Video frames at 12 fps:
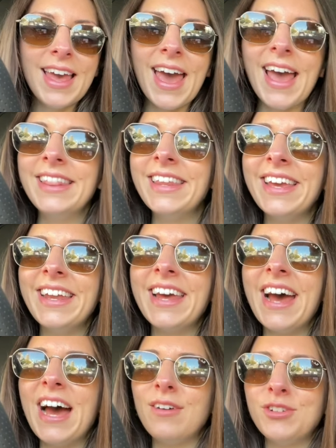And then
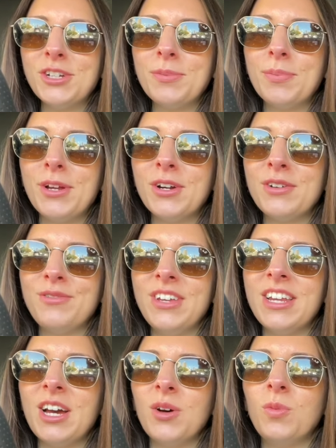after Pura
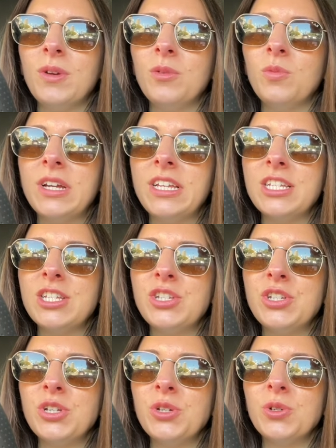Vida, we went
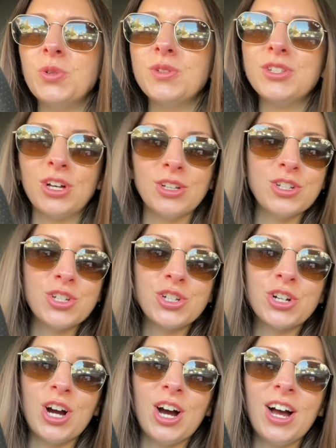to Salt and
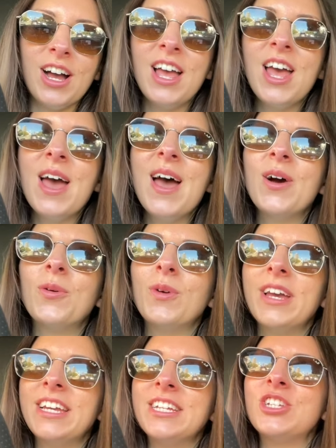Straw,
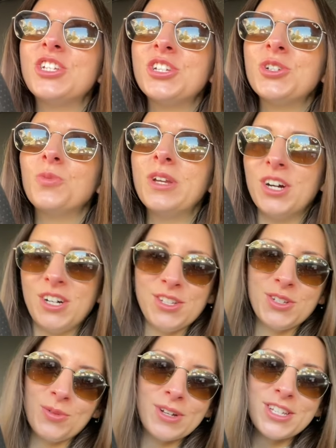which we
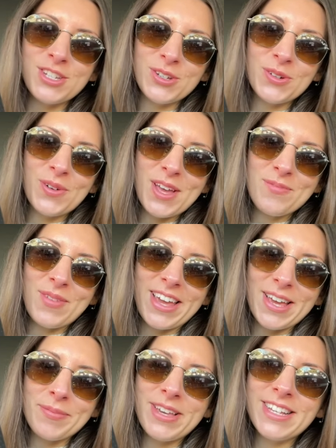also went to in
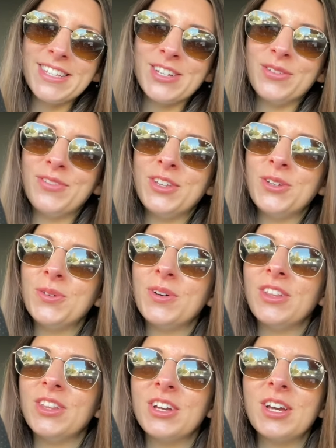Miami. So if you
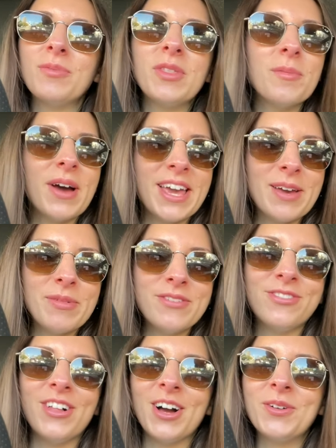look up the Miami
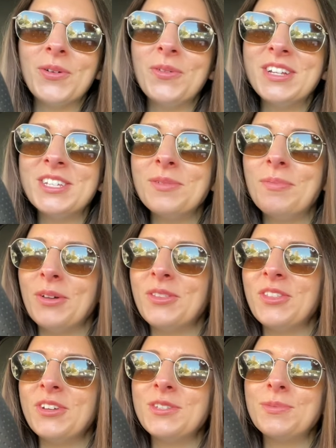vlog, we went to both
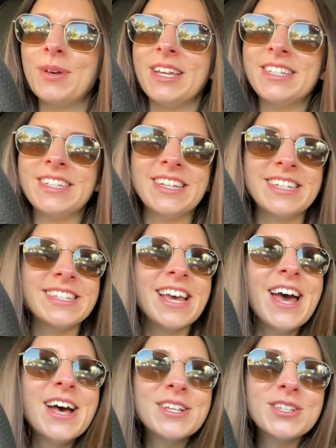of those places.
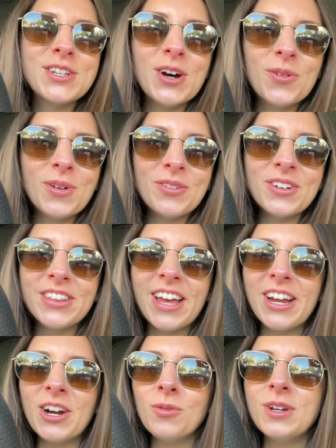So we were
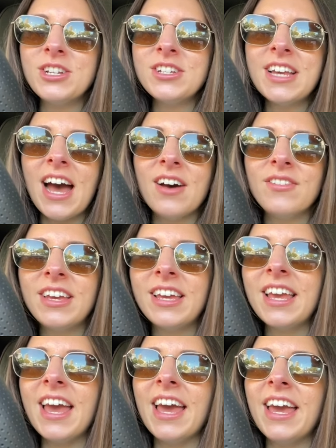like, are we just
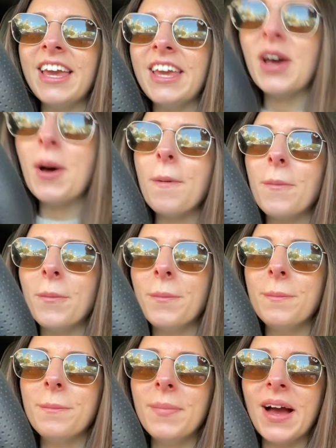having a
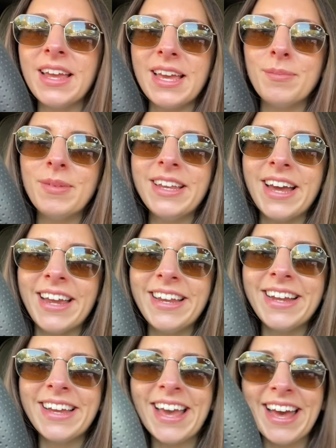Miami
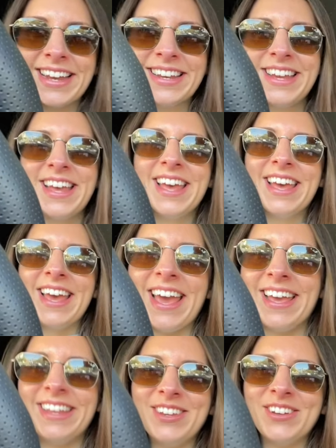night again?
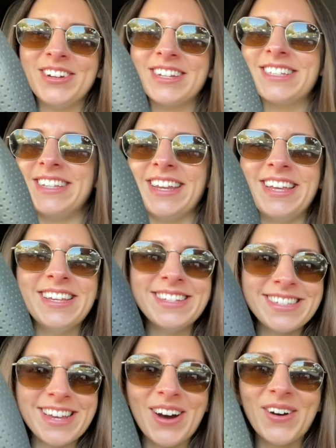in New York City.
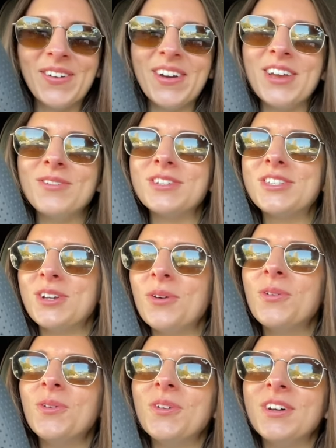So it was so
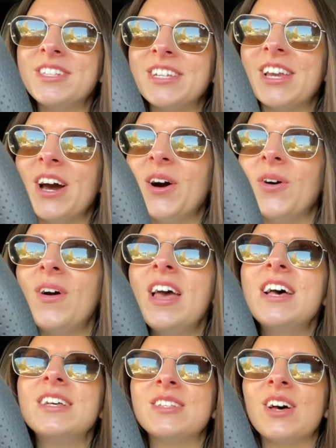cool to go.
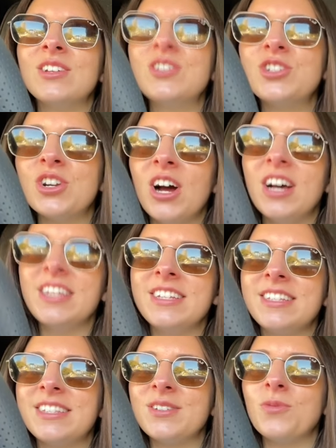Salt and Straw
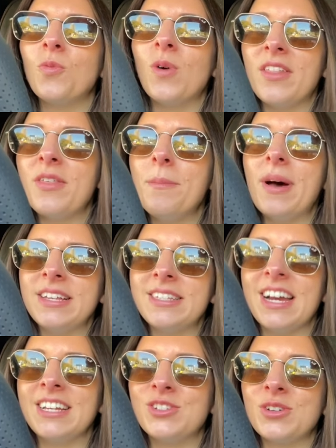is one of the best
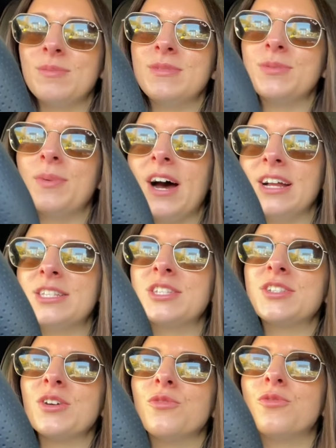ice cream
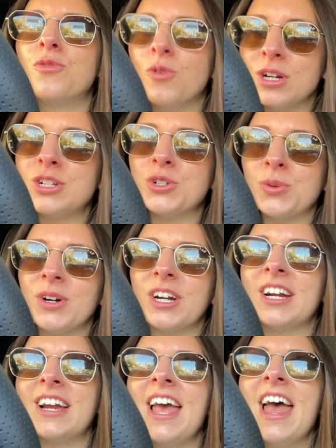spots for
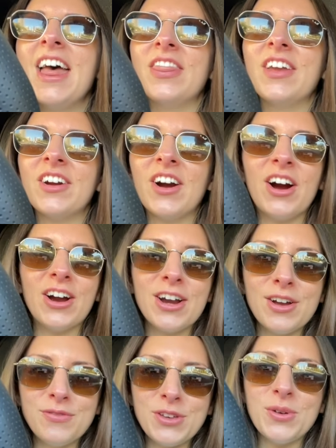sure. There are
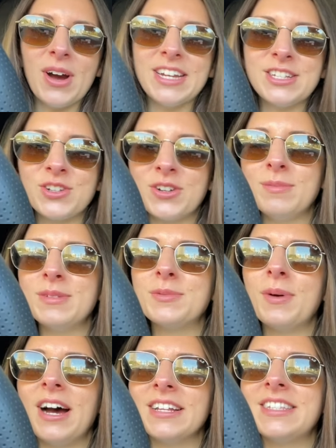a few ice cream
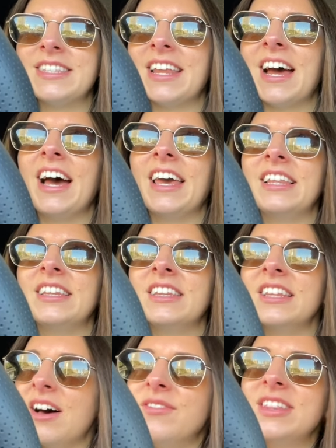spots that I
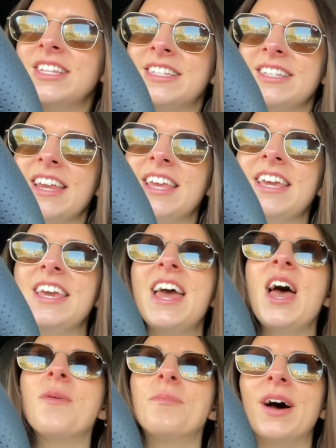love in the city,
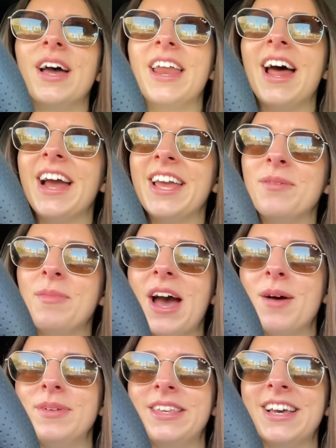but I am
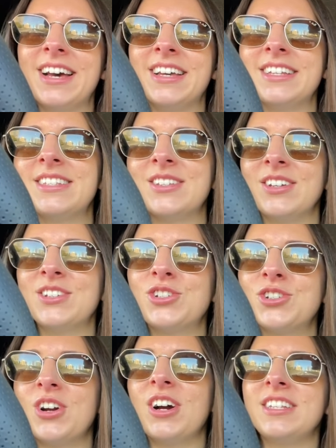happy that Salt and
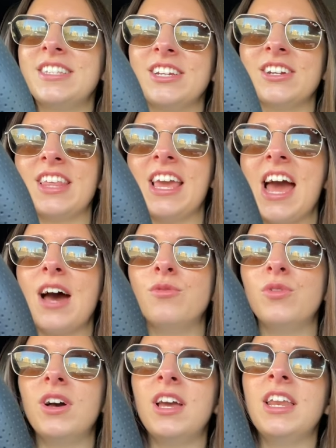Straw is here. They have
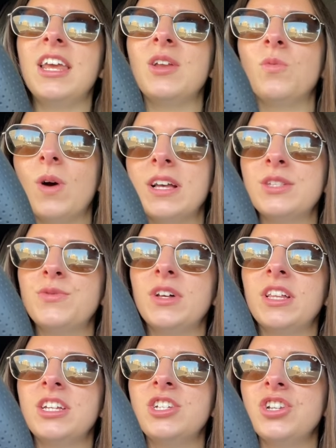one in West
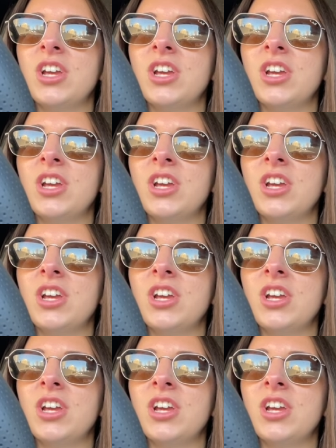Village